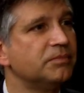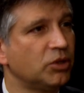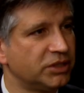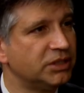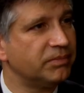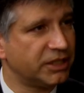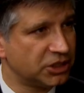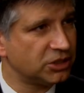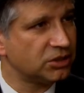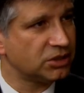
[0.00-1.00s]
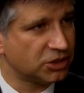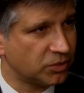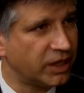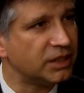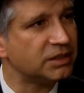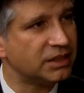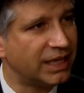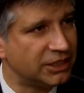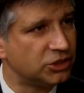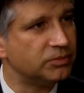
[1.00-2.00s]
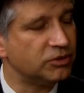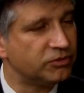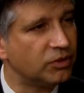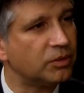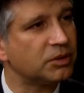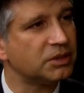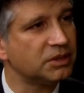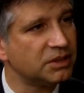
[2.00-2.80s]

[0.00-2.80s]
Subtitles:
multidimensional as well as you move forward?